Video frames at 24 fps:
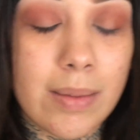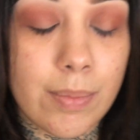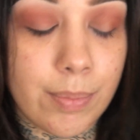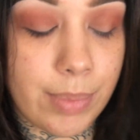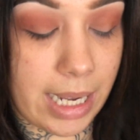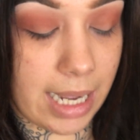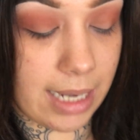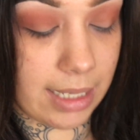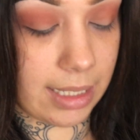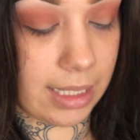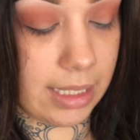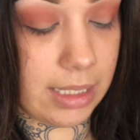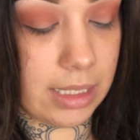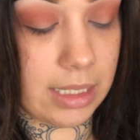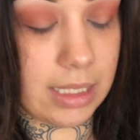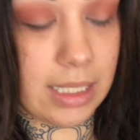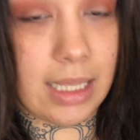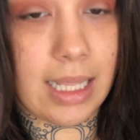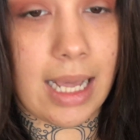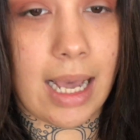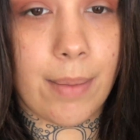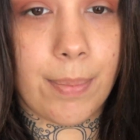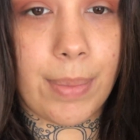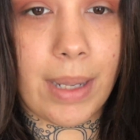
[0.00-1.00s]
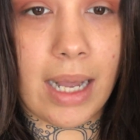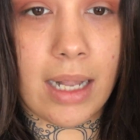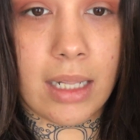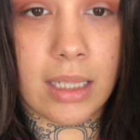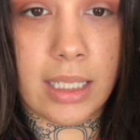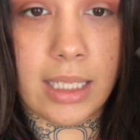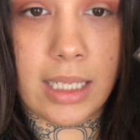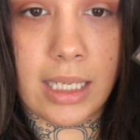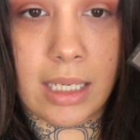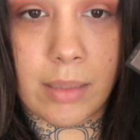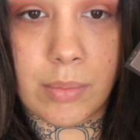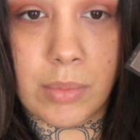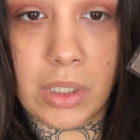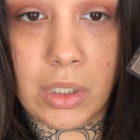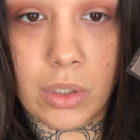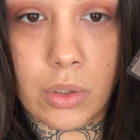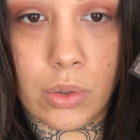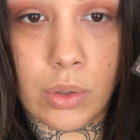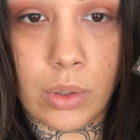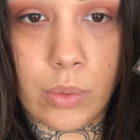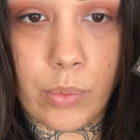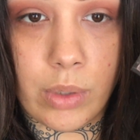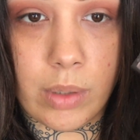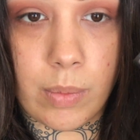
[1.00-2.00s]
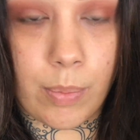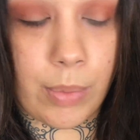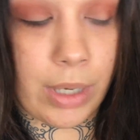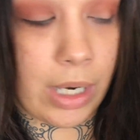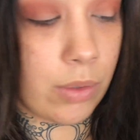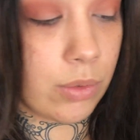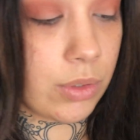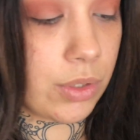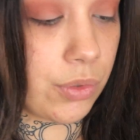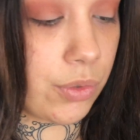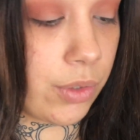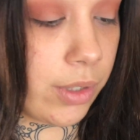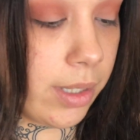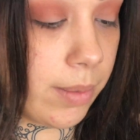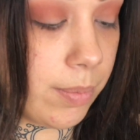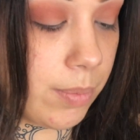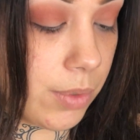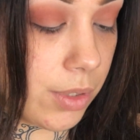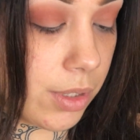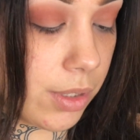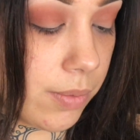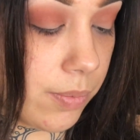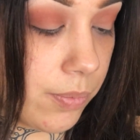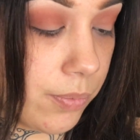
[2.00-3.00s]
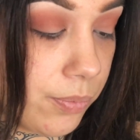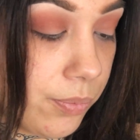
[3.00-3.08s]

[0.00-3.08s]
Back into that palette, and I'm gonna go in with brownscript.